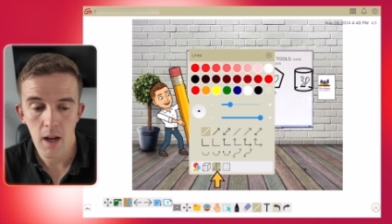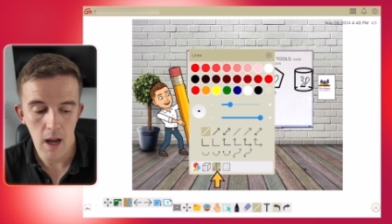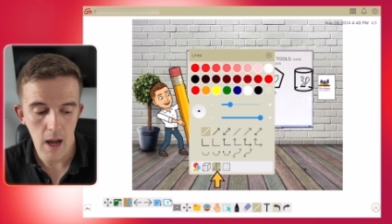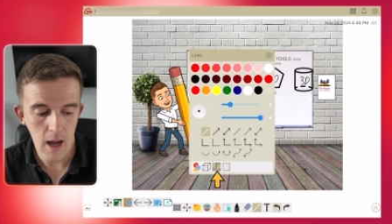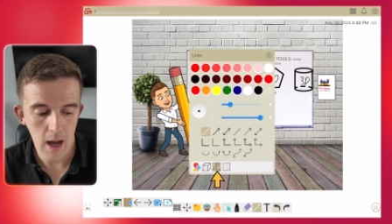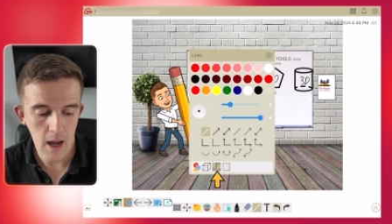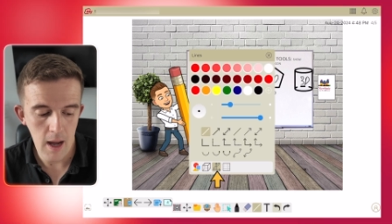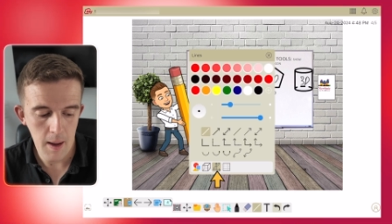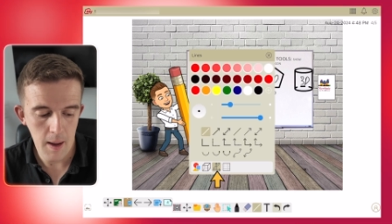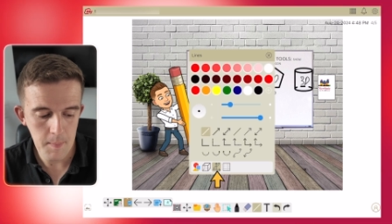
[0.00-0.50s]

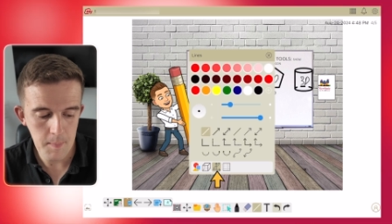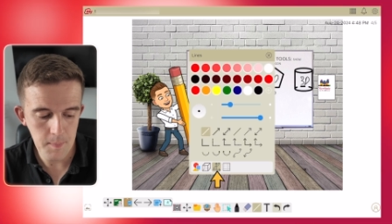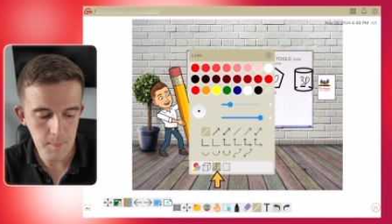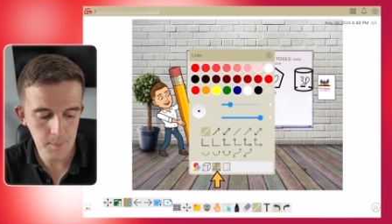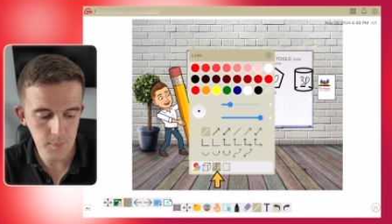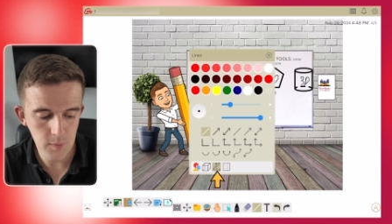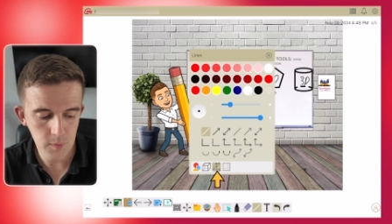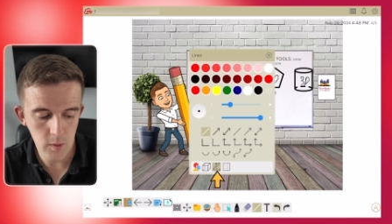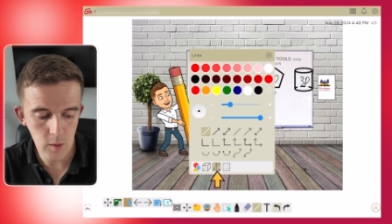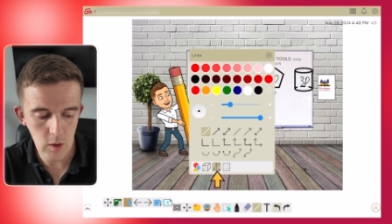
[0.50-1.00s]
Um,
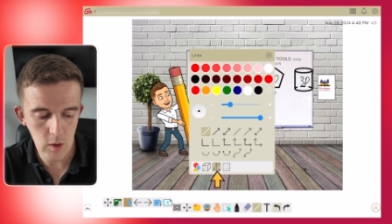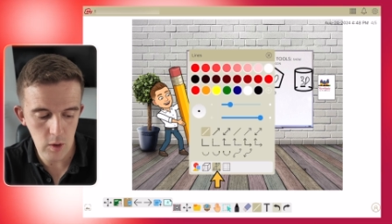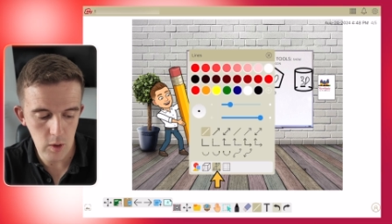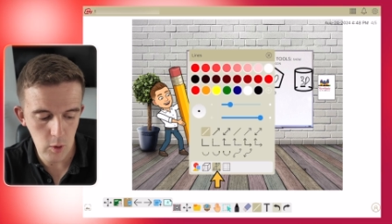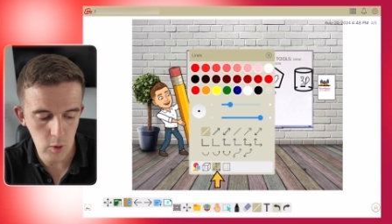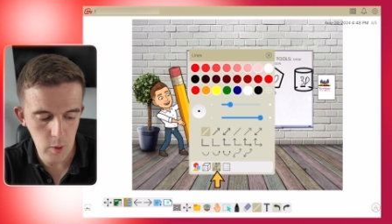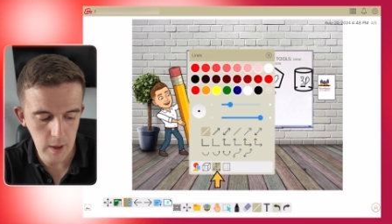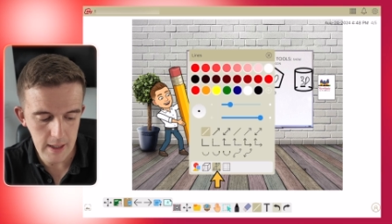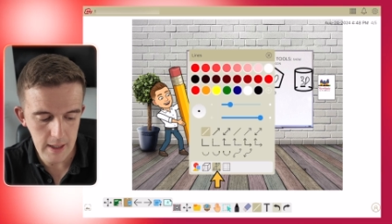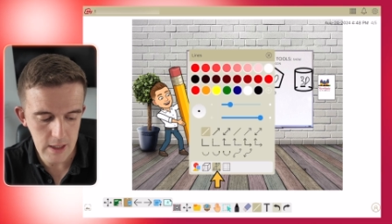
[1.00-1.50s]
you could
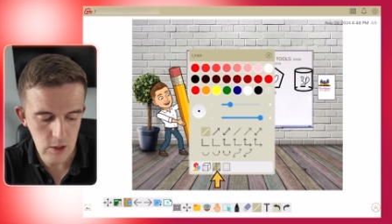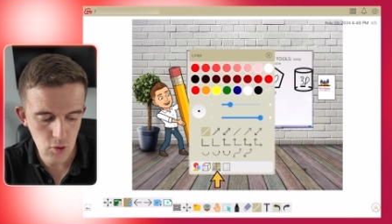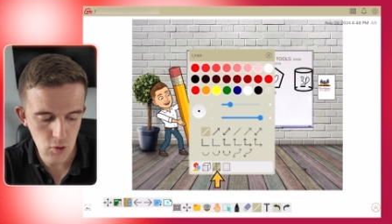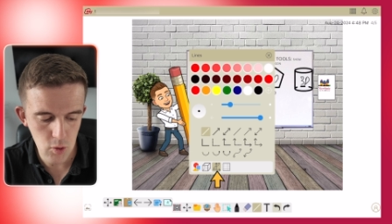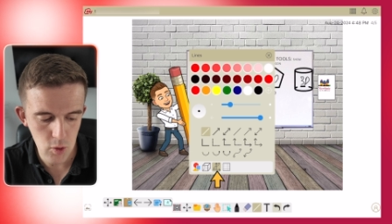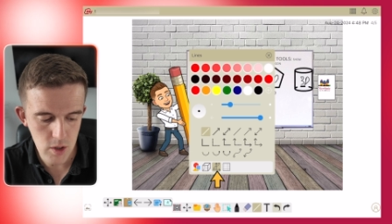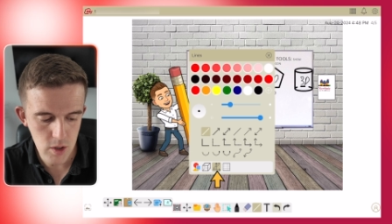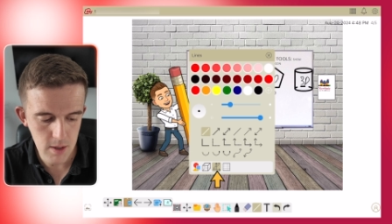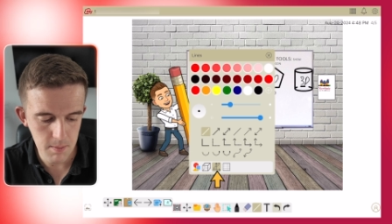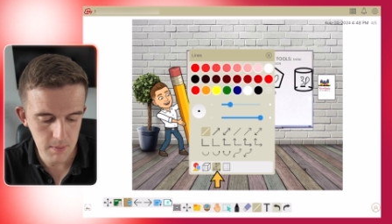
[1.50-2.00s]
quickly
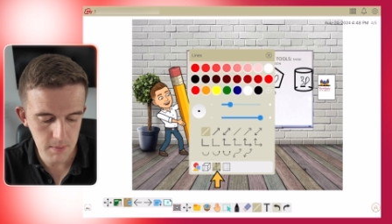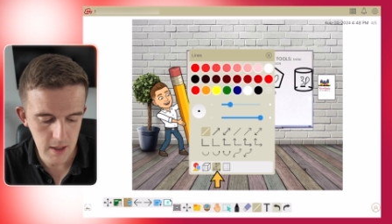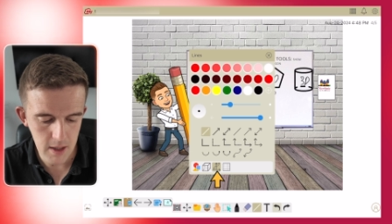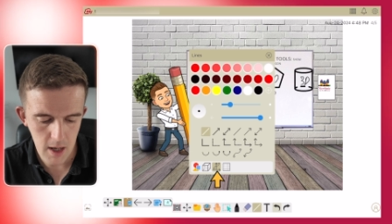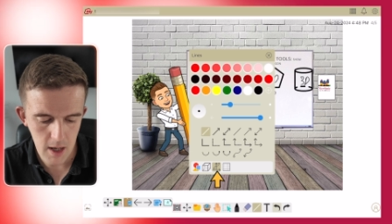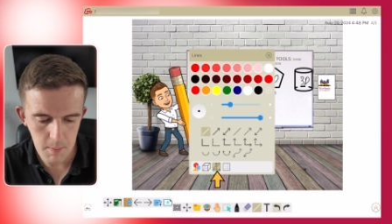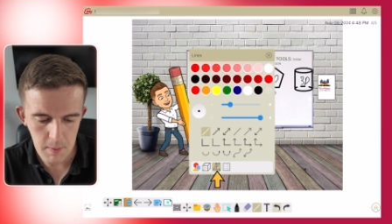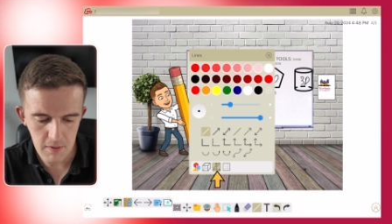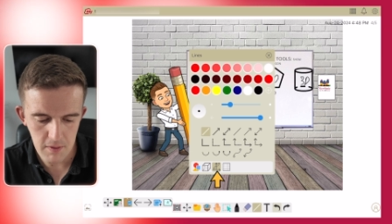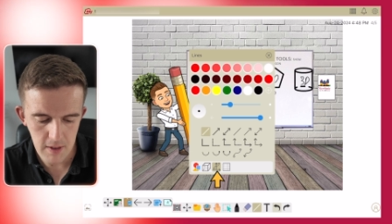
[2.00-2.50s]
draw something
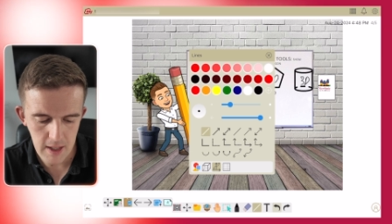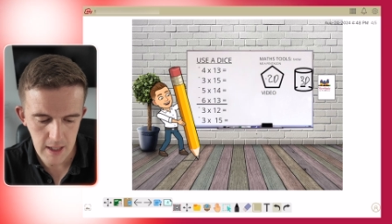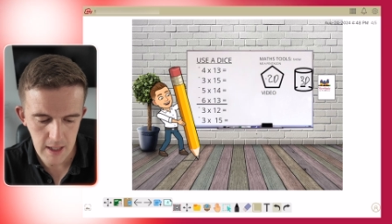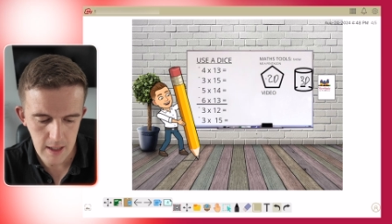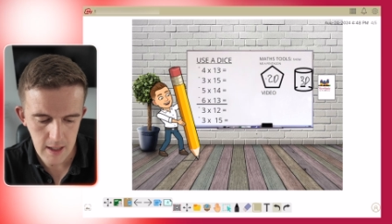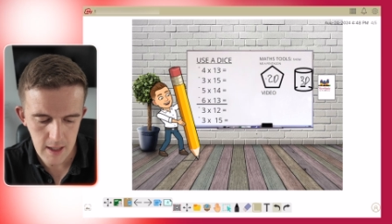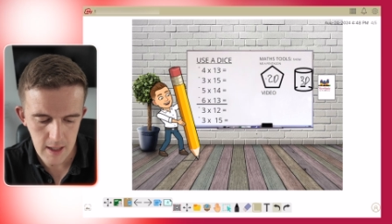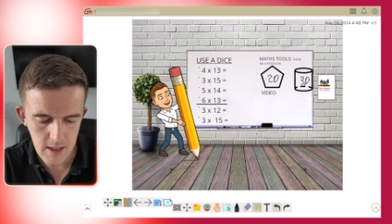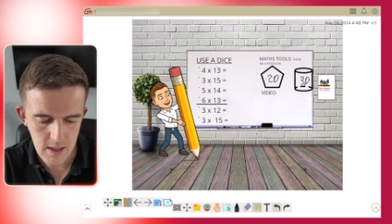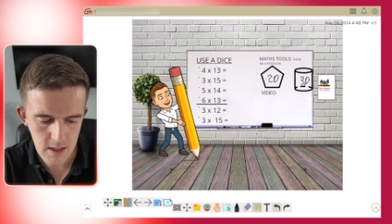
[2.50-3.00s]
up if
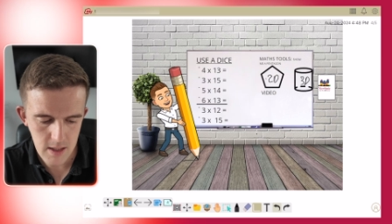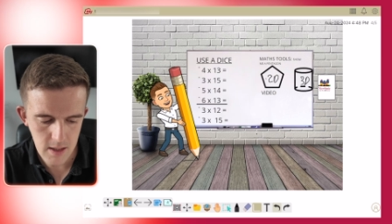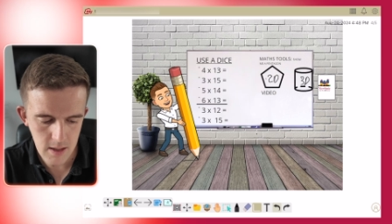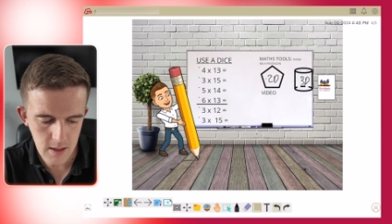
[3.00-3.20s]
needed.